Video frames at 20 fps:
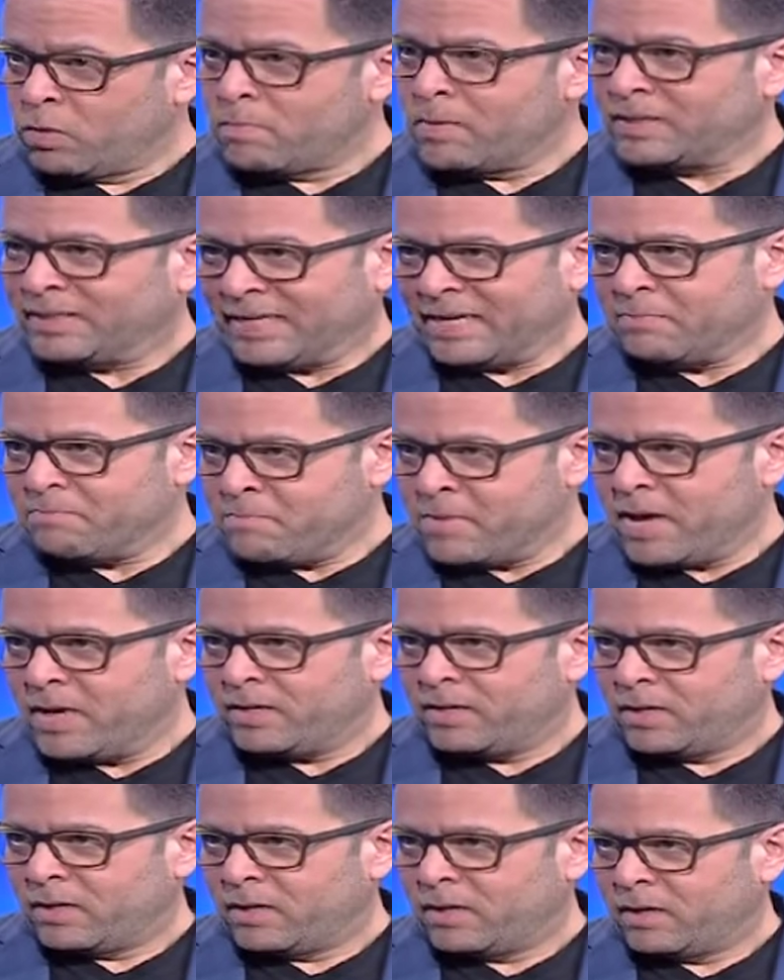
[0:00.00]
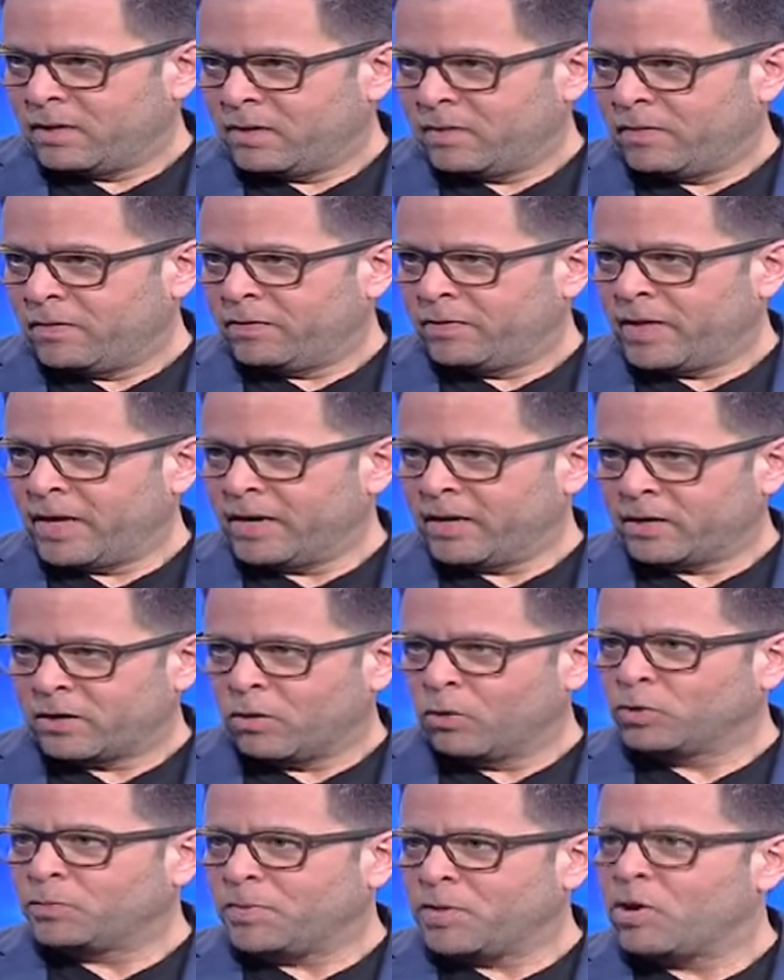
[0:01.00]
we must admit that it
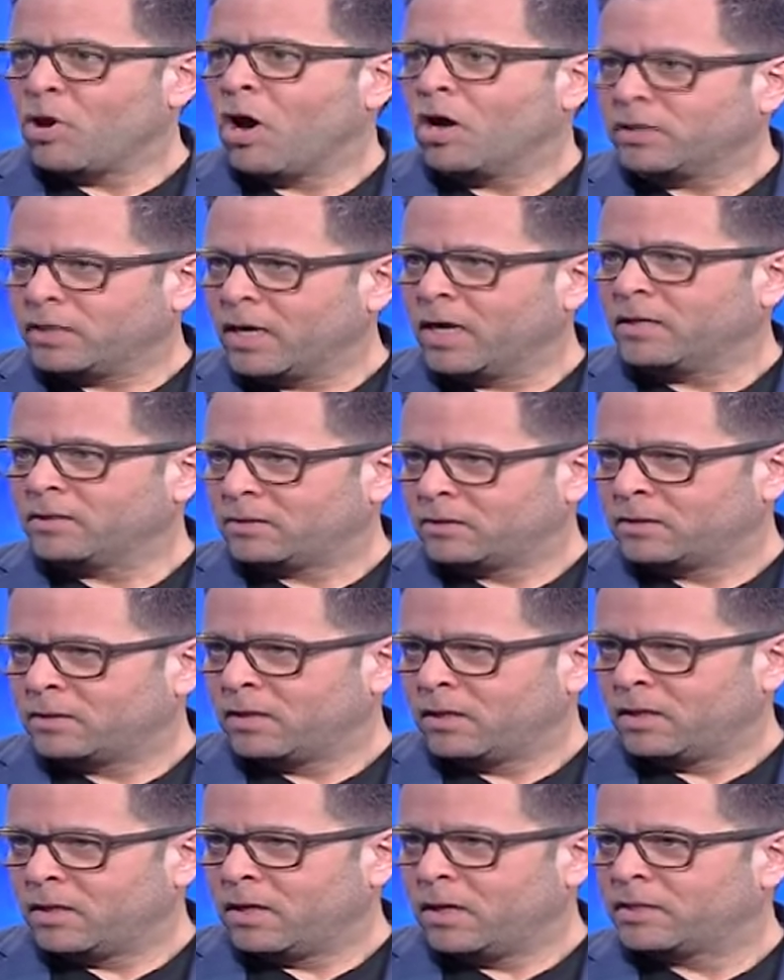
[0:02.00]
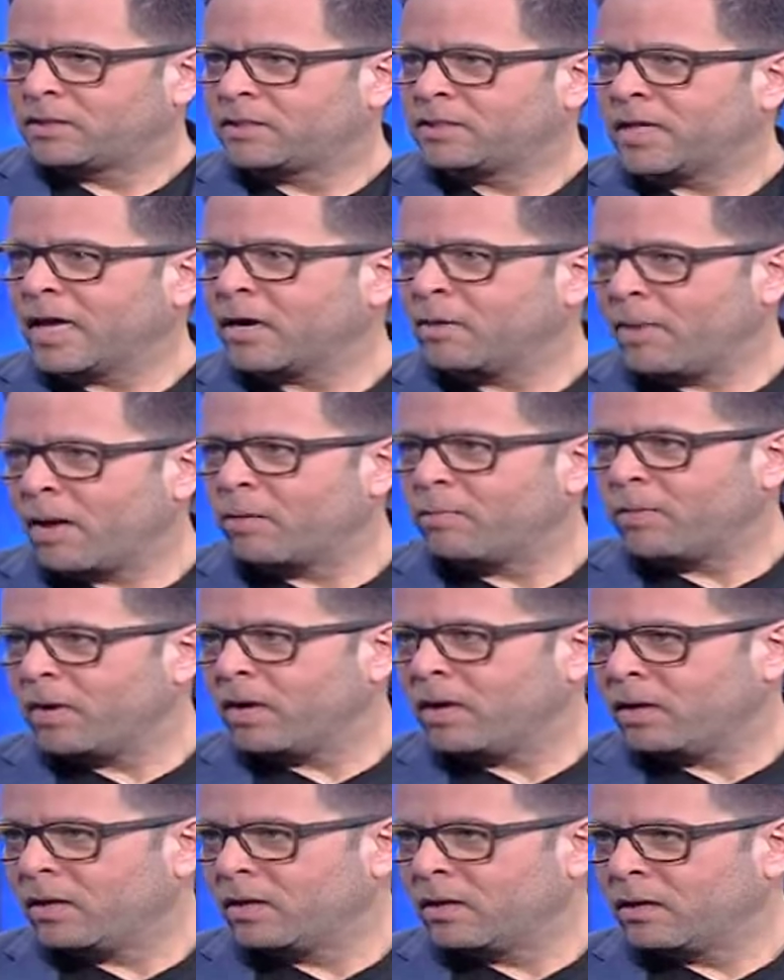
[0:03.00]
goes beyond us. Mm. It's not about
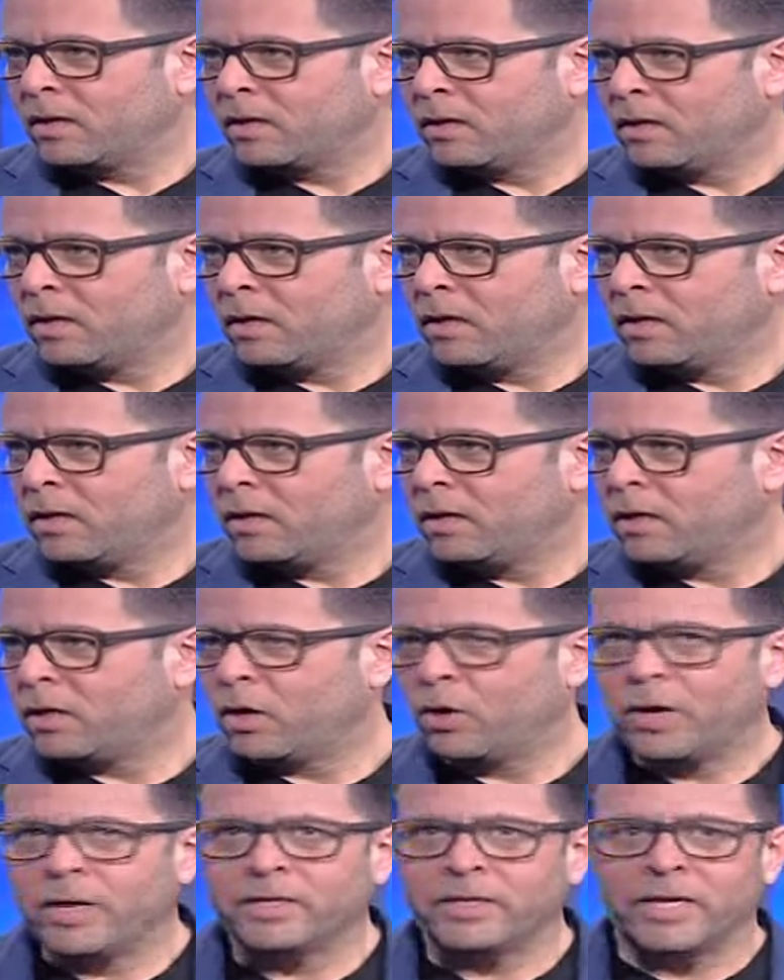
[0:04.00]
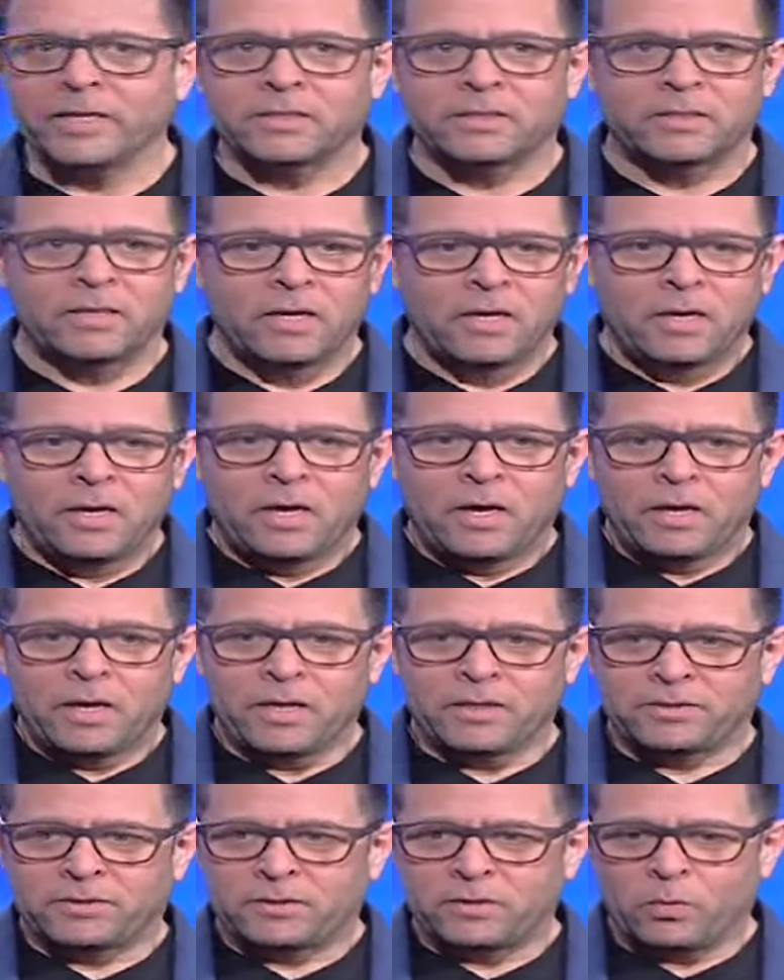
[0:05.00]
me. Yeah. You know, it, it's
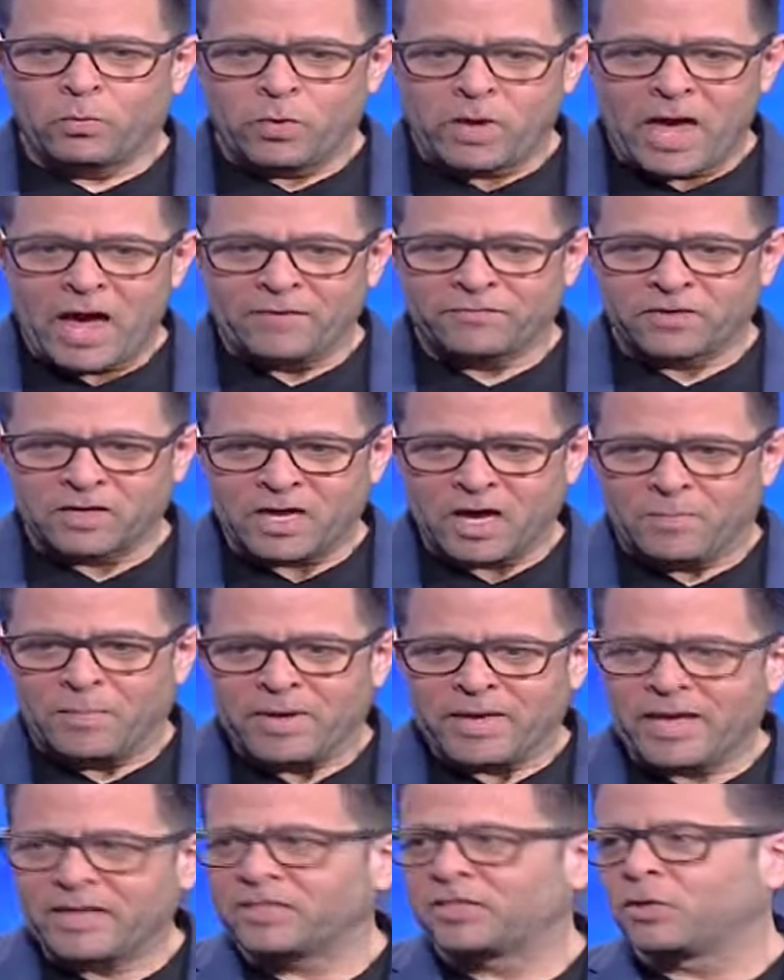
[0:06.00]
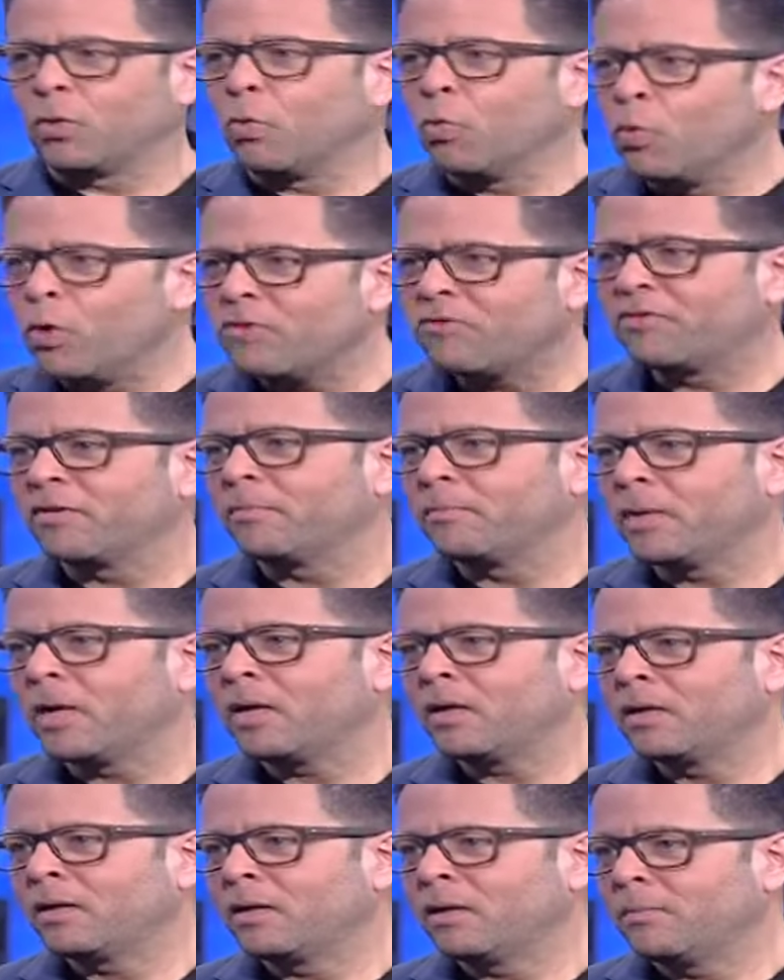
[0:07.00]
it's we have to come against the
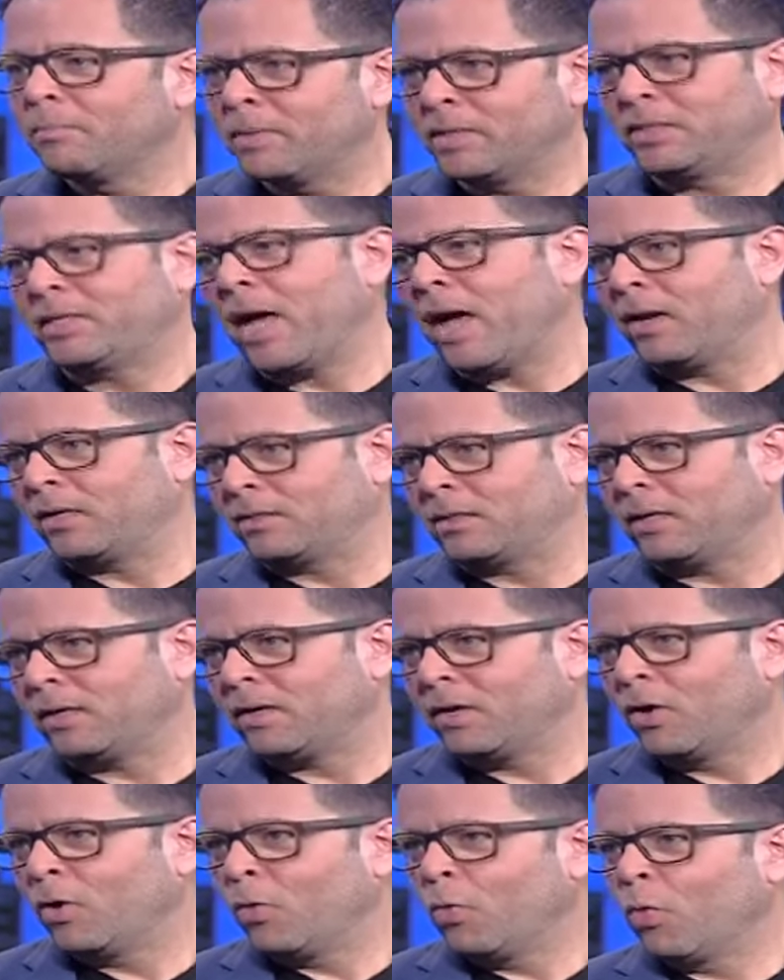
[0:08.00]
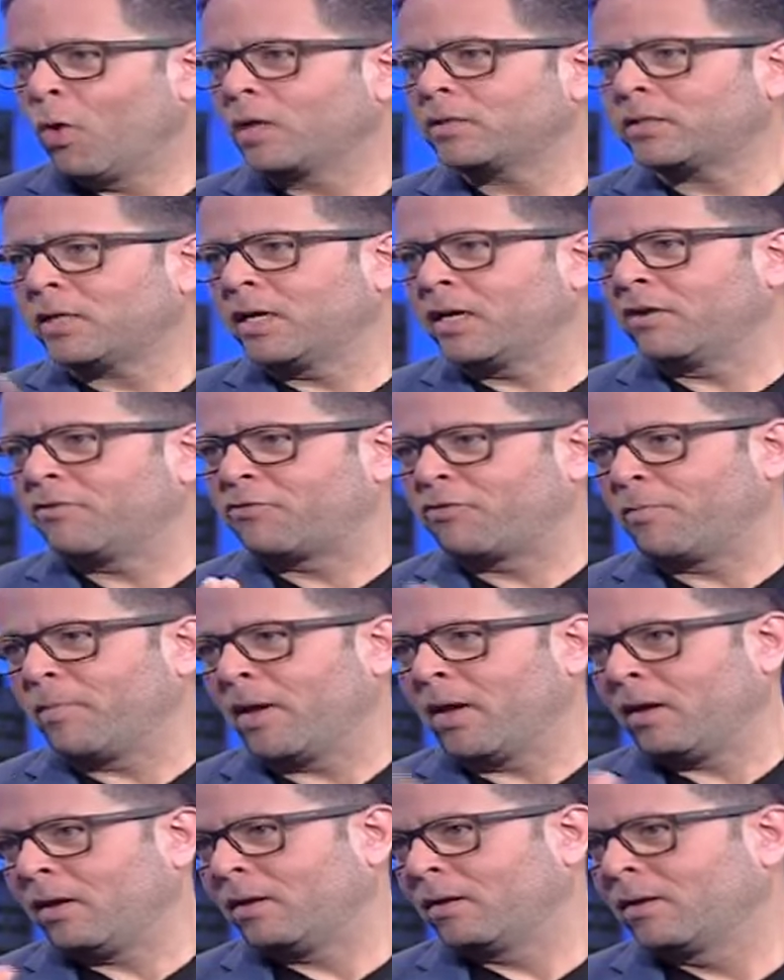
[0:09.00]
whiffum mentality. Mm. What's in it for
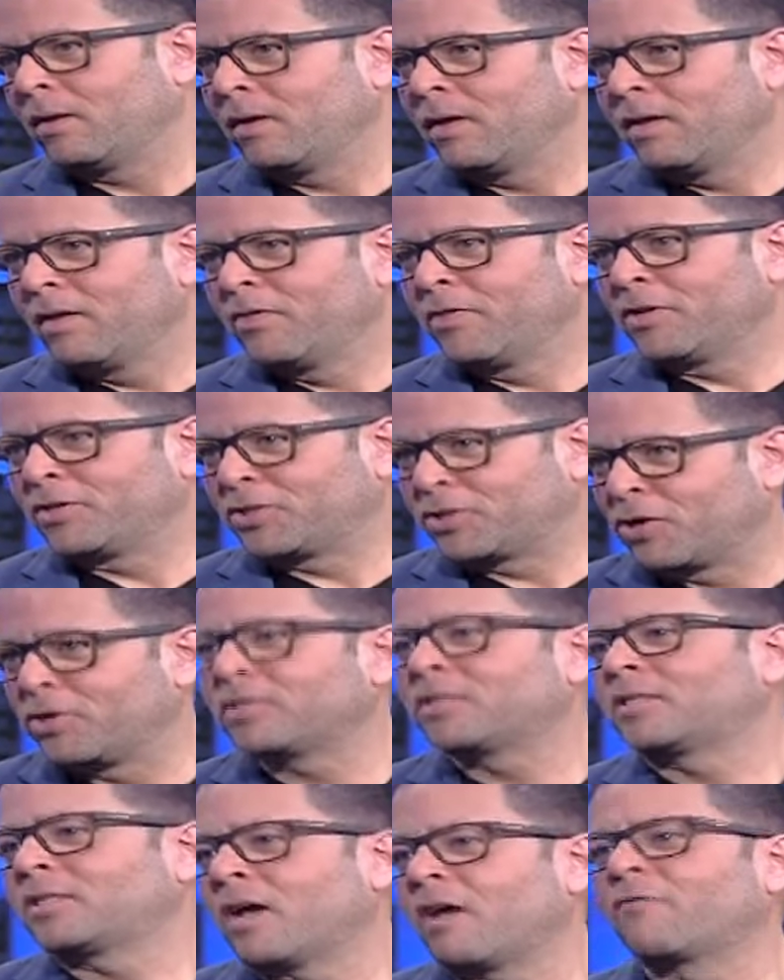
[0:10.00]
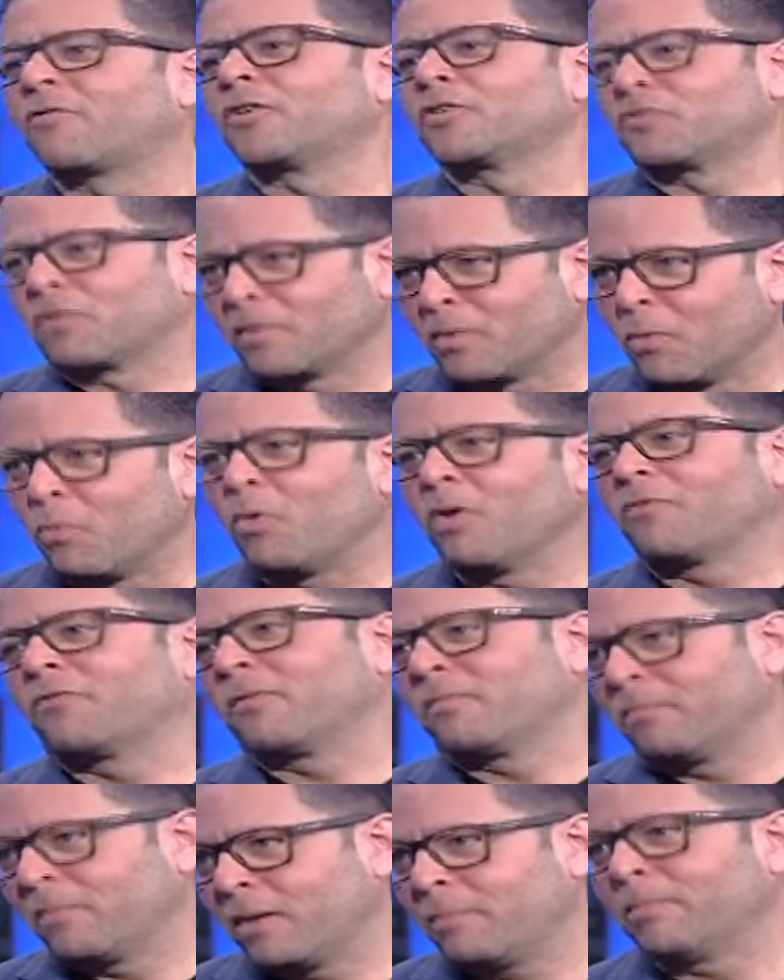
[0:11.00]
me? Yeah. The church suffers from the
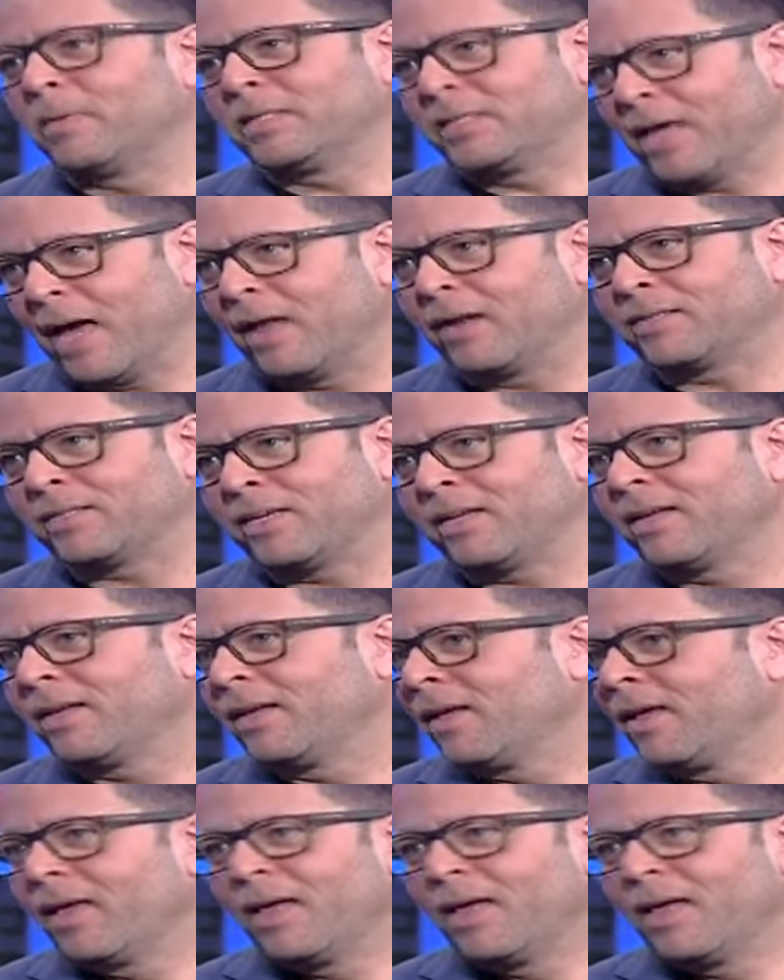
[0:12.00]
whiffum mentality. I love